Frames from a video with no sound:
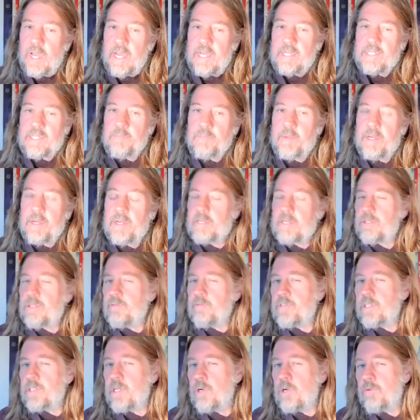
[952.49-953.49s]
aspects
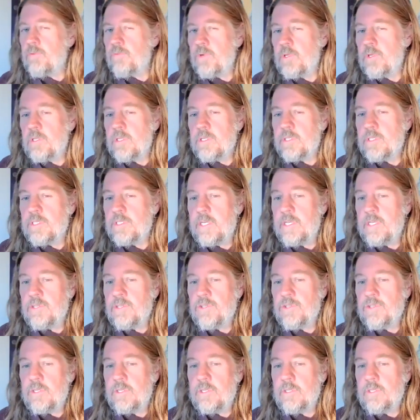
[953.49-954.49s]
of
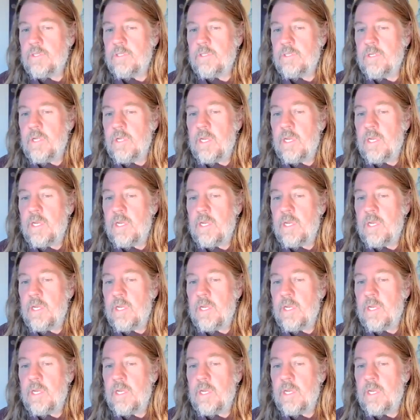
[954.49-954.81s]
self-realization